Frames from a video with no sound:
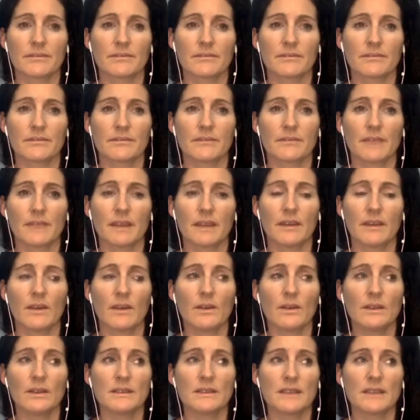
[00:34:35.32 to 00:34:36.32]
And
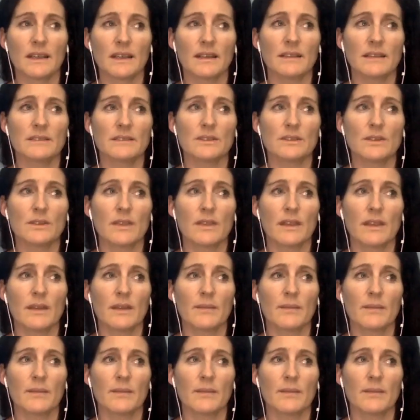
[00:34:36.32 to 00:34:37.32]
notice as you think
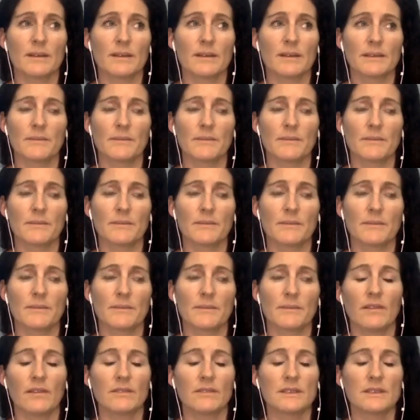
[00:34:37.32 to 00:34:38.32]
about something you
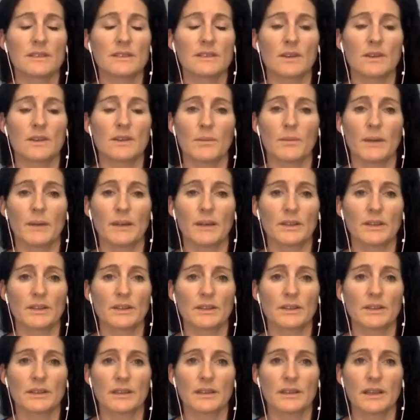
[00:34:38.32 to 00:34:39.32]
love so much
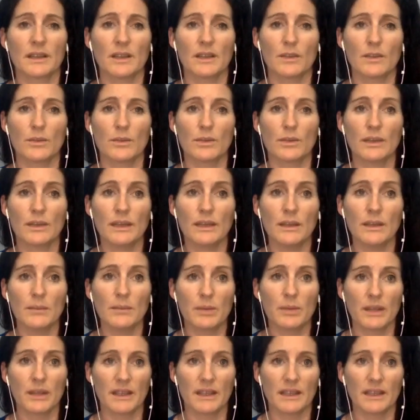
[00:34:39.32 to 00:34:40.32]
and you really
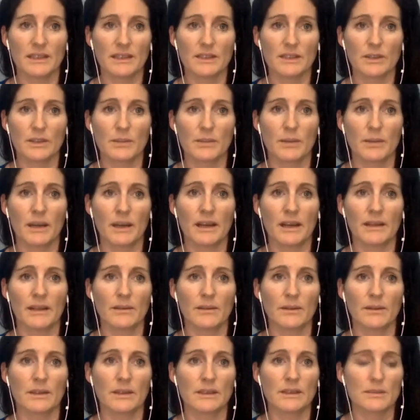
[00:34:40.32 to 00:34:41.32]
bring it into your mind
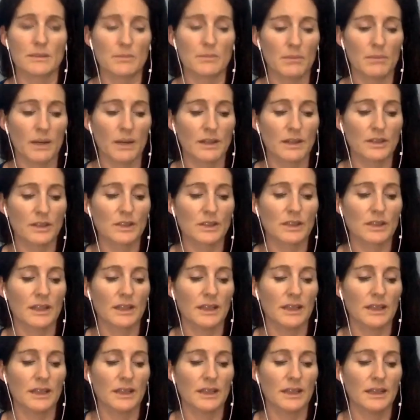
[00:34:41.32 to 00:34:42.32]
with as much
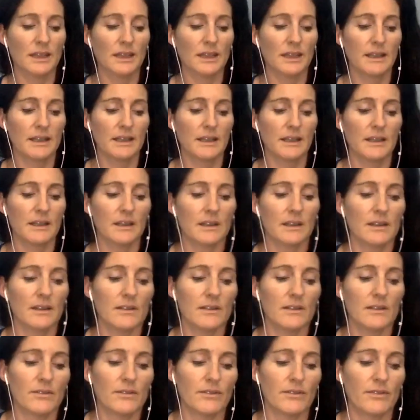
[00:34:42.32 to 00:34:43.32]

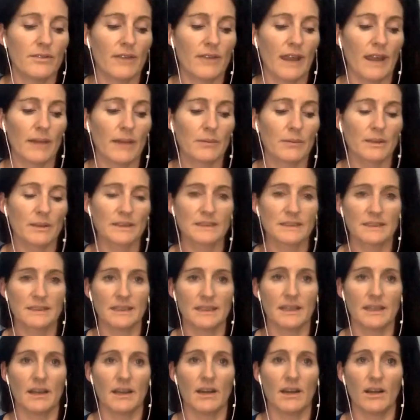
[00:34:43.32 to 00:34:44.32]
vibrancy,
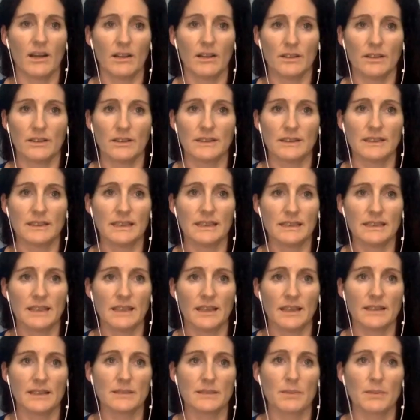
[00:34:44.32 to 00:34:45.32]
color, detail
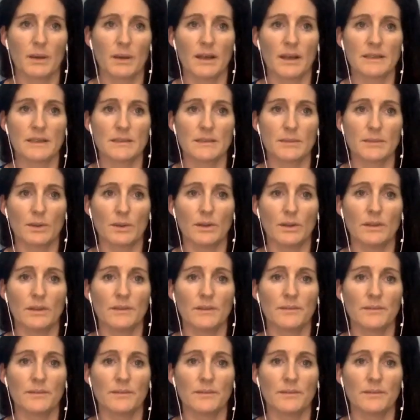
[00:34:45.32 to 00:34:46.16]
as possible.